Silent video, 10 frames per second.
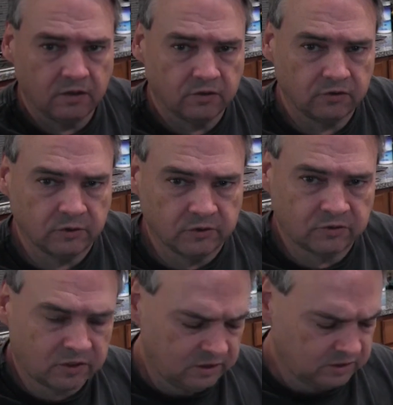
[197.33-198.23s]
So
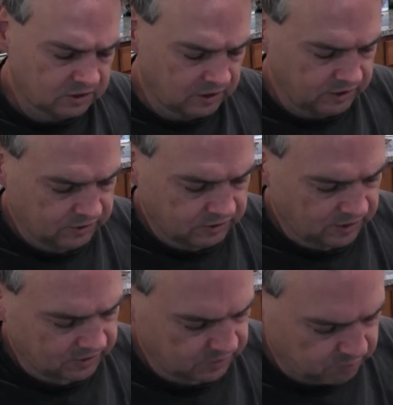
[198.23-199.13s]
installation is
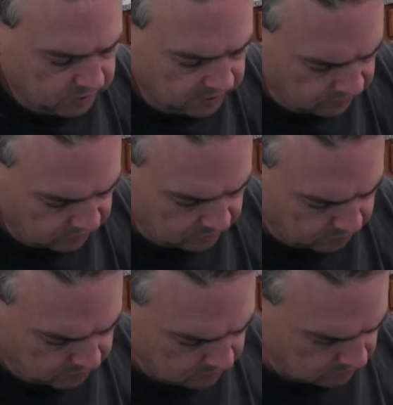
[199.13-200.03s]
actually pretty
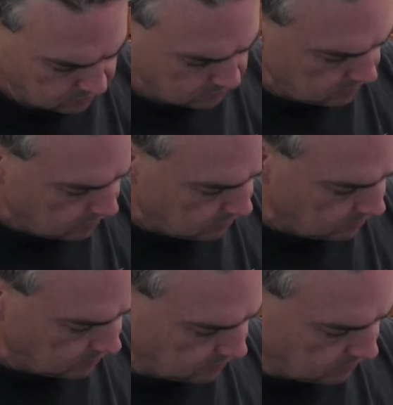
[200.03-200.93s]
simple.
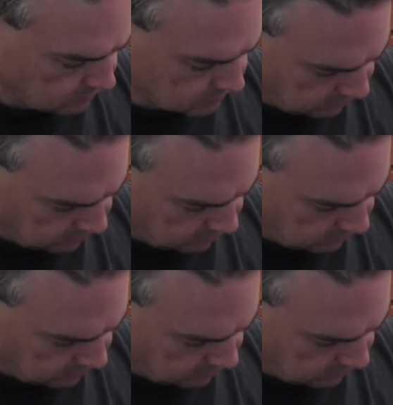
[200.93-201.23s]
It looks